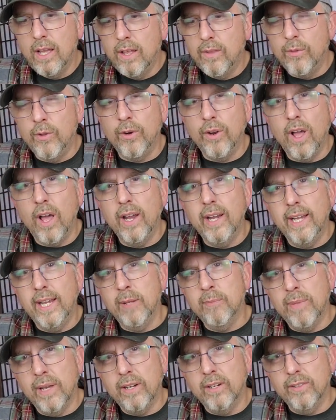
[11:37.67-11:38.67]
they're not any
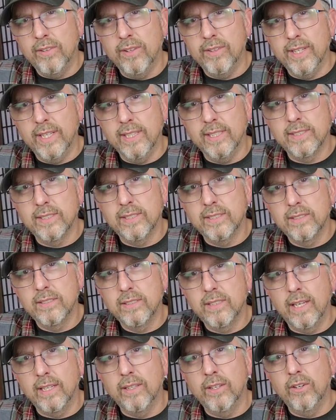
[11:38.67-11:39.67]
better than this.
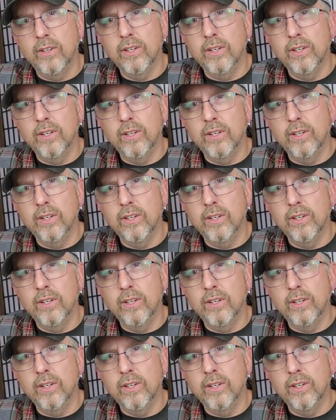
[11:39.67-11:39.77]
Like